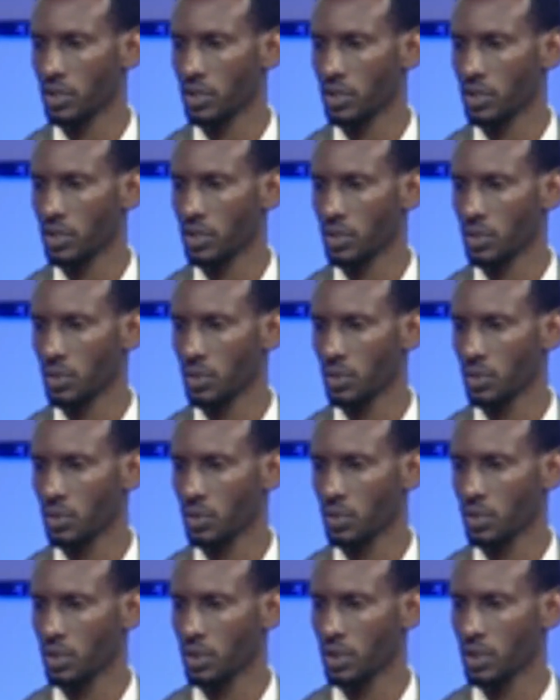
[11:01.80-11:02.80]

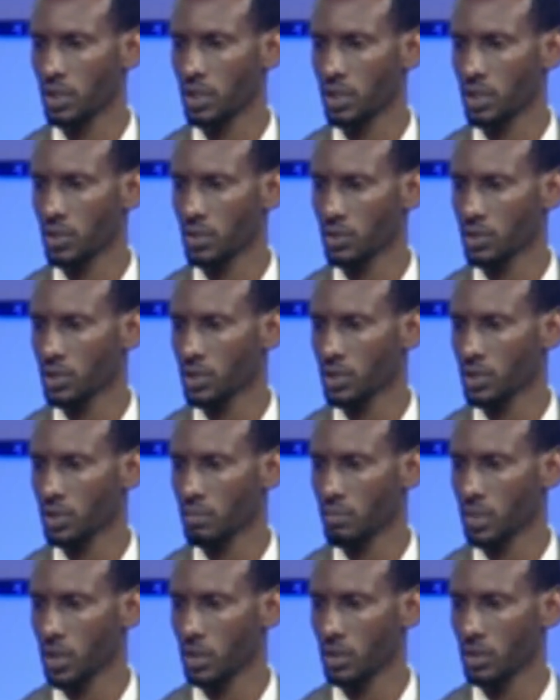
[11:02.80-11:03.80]
So it's not just
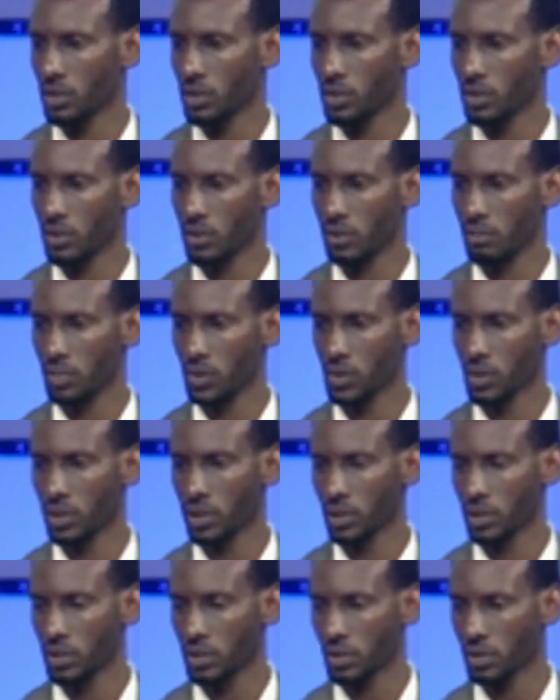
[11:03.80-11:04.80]
about going to the
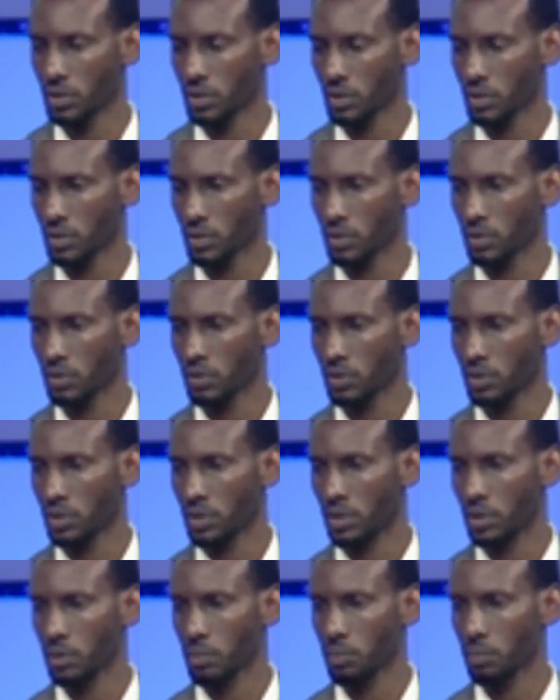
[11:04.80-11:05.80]
moon, it's also
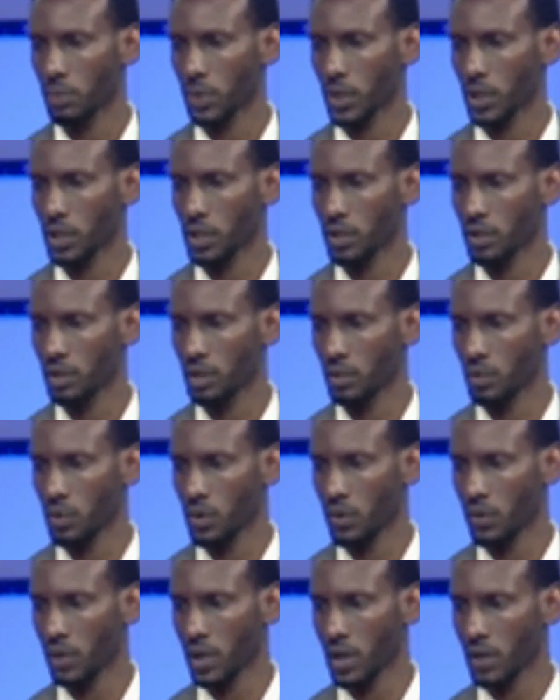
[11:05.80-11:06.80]
partnering
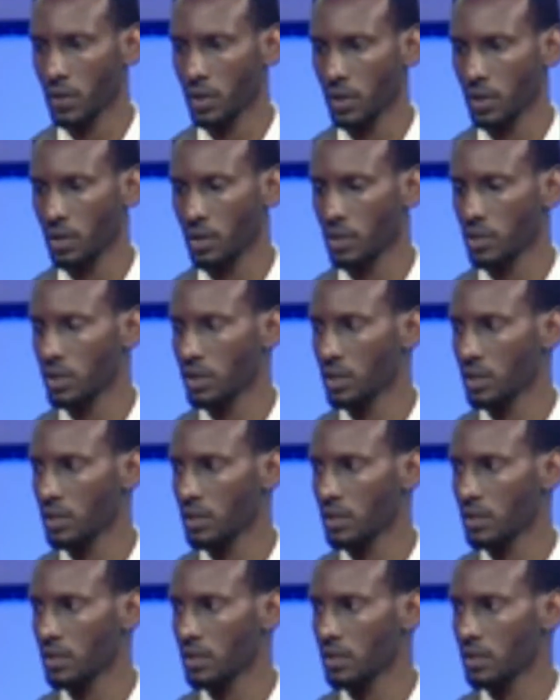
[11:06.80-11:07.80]
with other
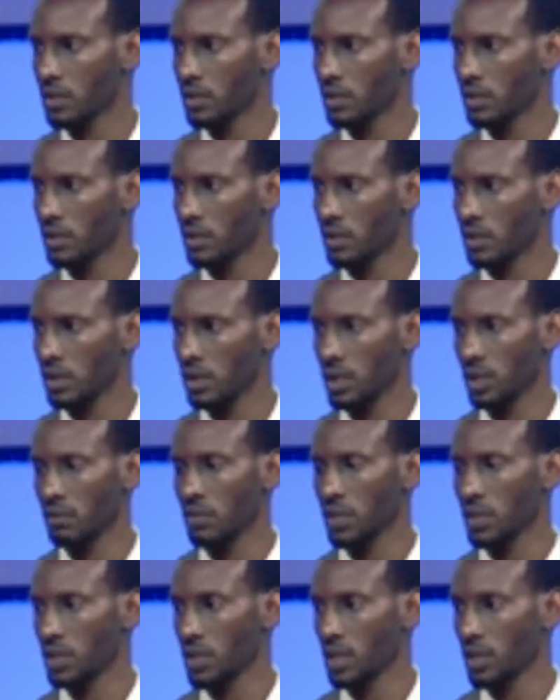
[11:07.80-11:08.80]
countries,
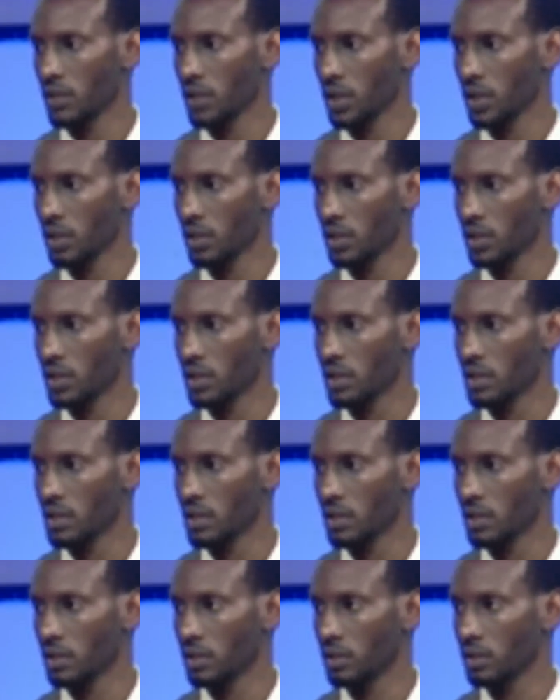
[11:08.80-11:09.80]
even in other areas that
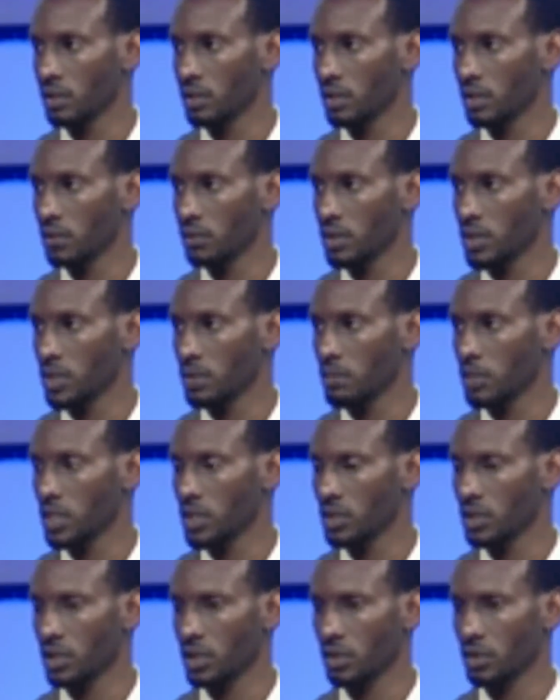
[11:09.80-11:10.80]
still leverage
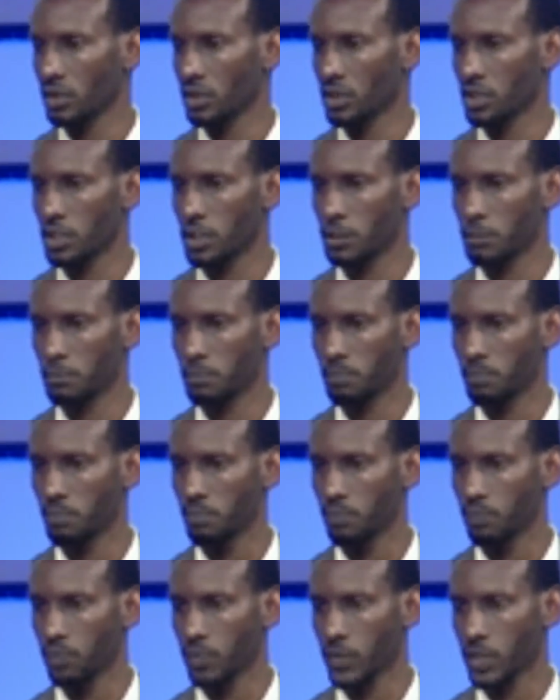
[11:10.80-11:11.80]
space technology.
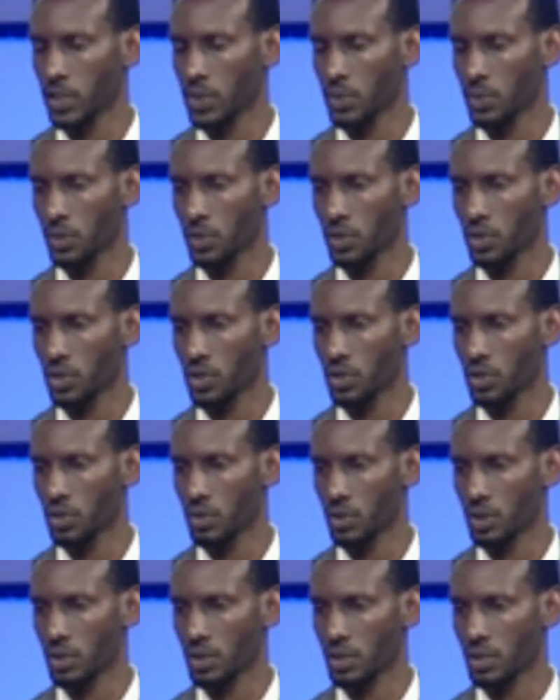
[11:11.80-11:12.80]
That's one.
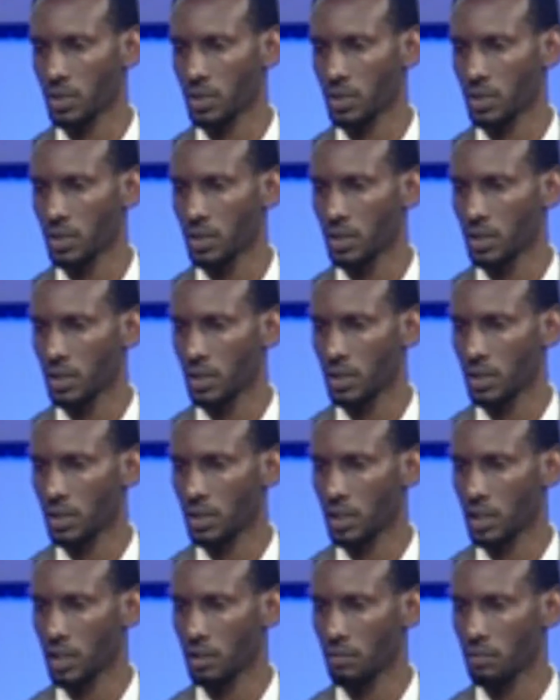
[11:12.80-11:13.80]
Two is,
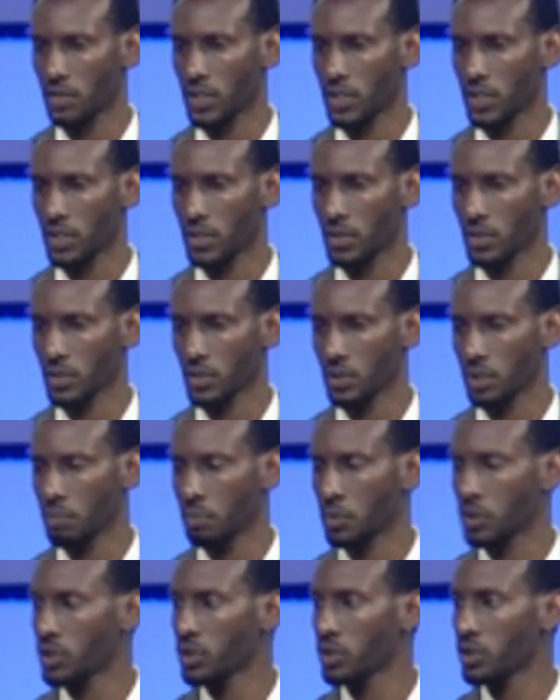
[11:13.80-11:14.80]
this is also a
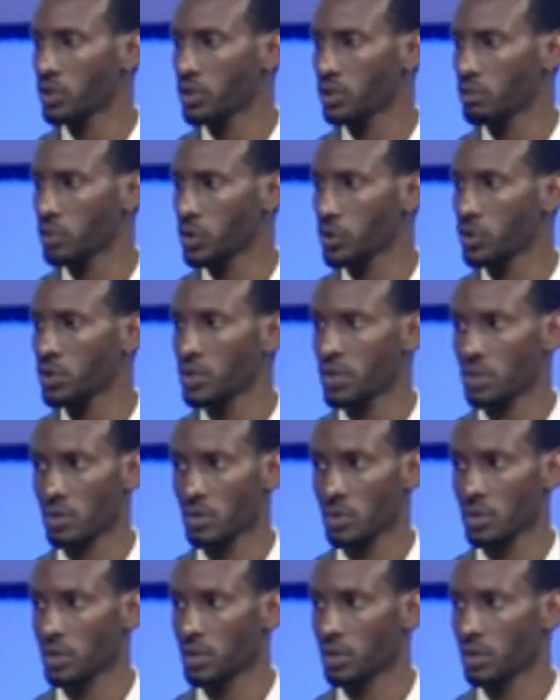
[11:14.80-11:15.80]
potential boost to
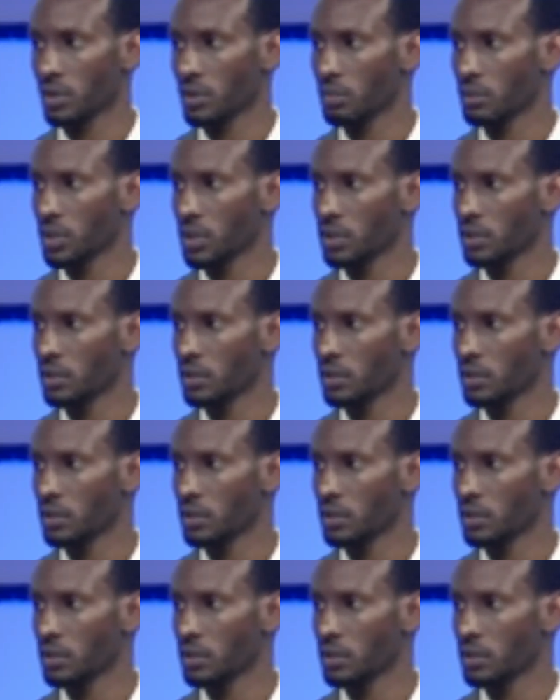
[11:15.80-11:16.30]
the economy.